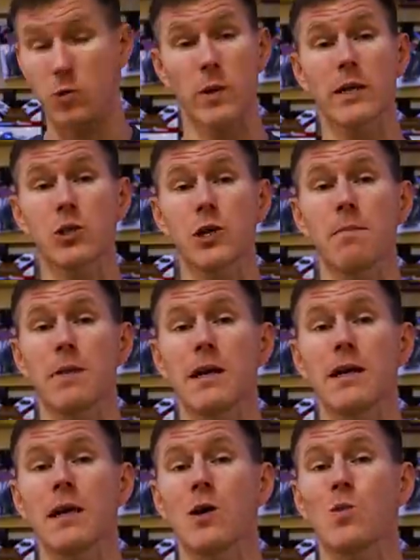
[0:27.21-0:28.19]
So we're gonna jump
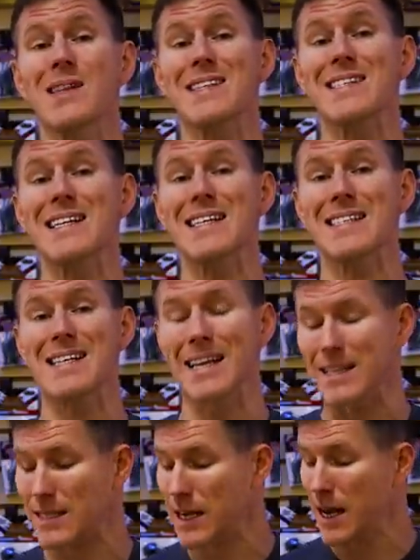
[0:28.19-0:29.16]
in with Sixth
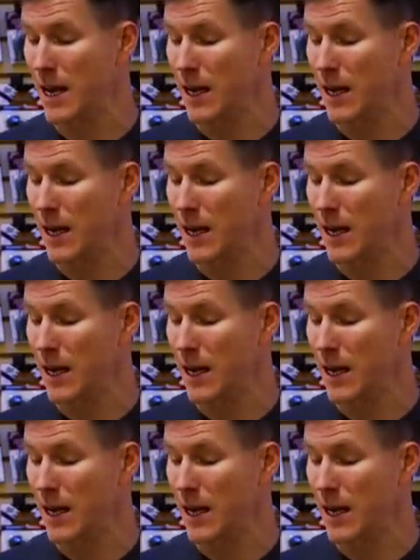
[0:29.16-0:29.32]
Sense.